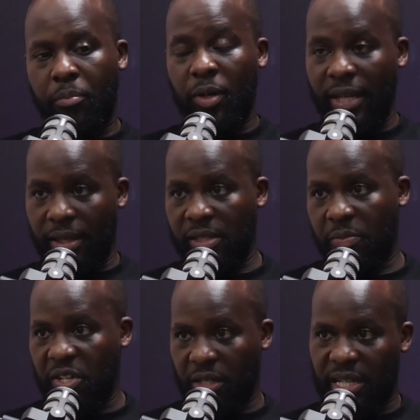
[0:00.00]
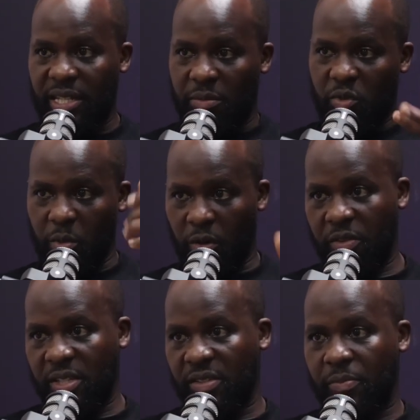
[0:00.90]
pulling in this patient, getting them to my
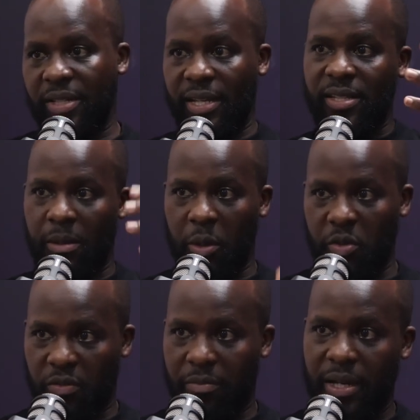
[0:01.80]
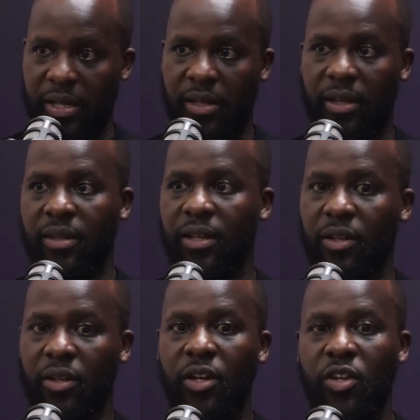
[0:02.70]
office, I've spent X amount of money. And
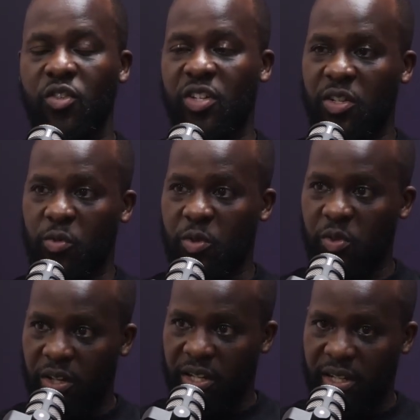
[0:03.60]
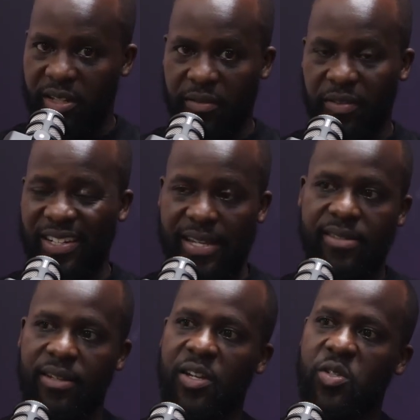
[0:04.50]
then you're trying to also create a
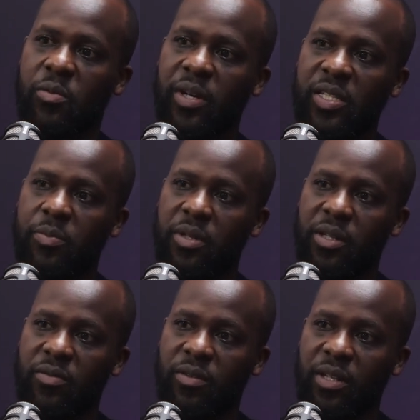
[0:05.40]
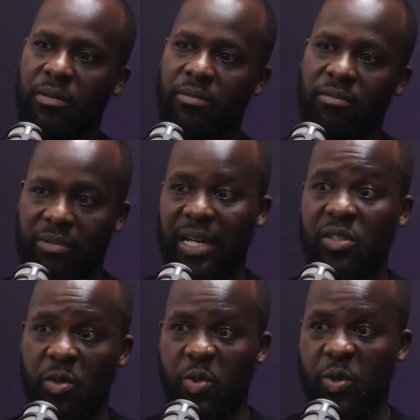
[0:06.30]
fantastic customer experience for them. That
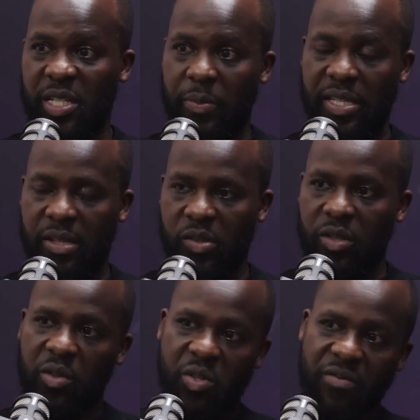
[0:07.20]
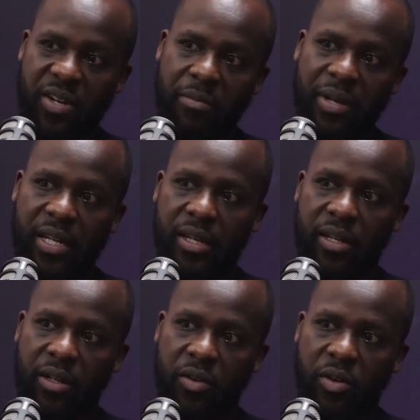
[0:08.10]
is also expensive. So there are also very many
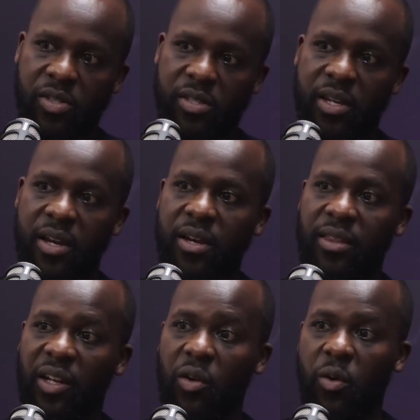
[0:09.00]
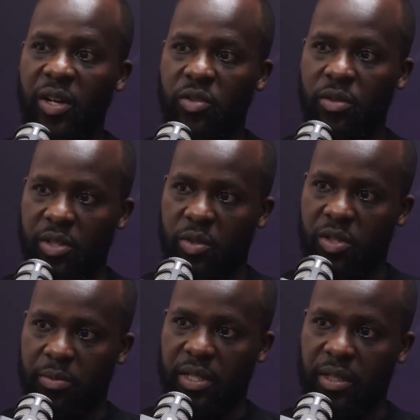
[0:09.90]
hidden costs that go into these
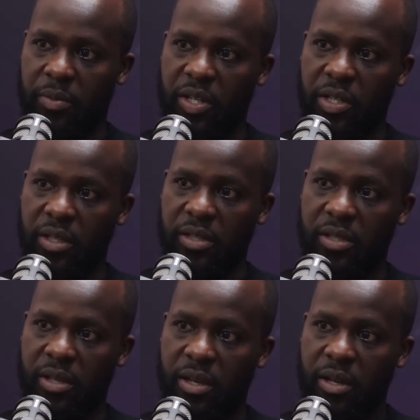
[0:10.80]
cosmetic patients,